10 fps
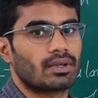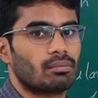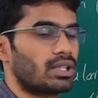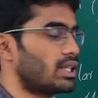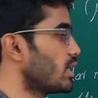
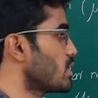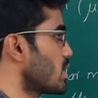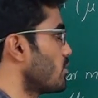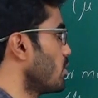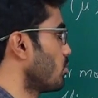but there are
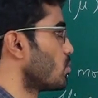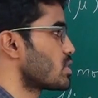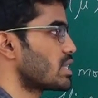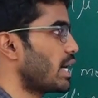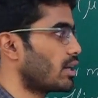several
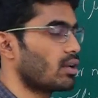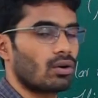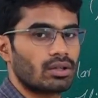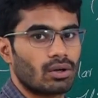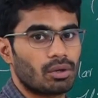forces acting
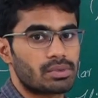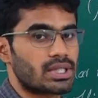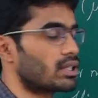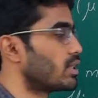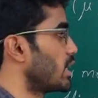on the
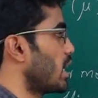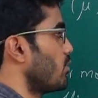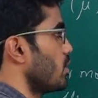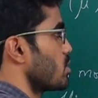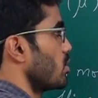object, the
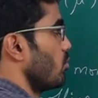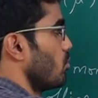gravitational